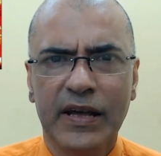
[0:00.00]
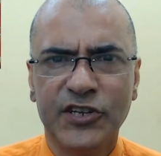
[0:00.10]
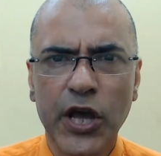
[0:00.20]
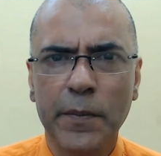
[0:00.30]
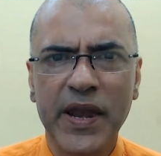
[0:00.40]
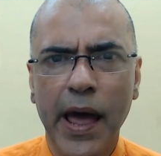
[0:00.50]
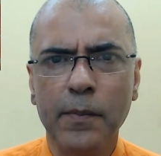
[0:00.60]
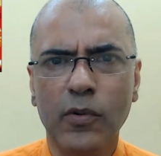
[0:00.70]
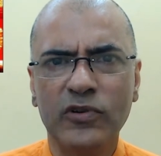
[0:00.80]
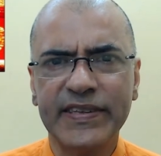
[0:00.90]

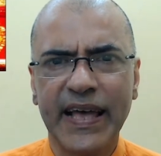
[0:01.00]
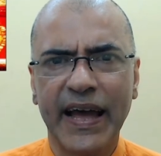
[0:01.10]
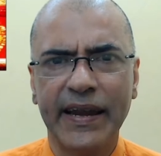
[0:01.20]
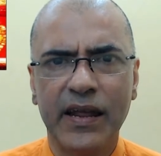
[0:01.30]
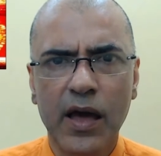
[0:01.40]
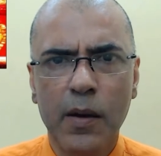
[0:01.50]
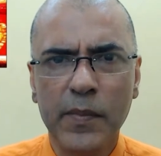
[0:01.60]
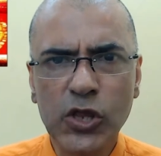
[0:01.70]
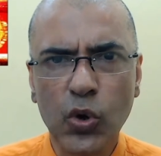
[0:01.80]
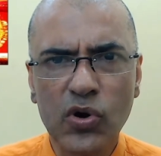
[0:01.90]
Gemini moon sign,
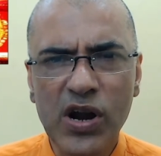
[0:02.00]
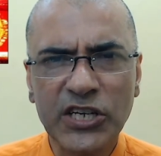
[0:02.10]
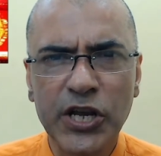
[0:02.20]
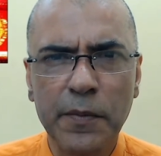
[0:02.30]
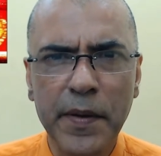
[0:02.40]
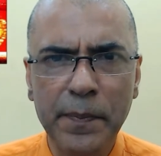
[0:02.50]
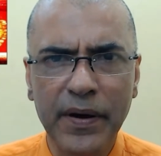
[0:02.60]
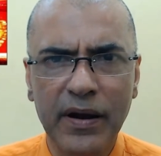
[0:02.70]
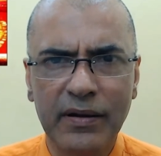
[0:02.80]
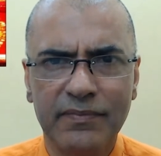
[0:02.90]
Mithun Rashi
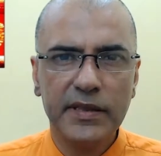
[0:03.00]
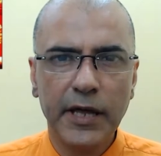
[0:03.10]
people.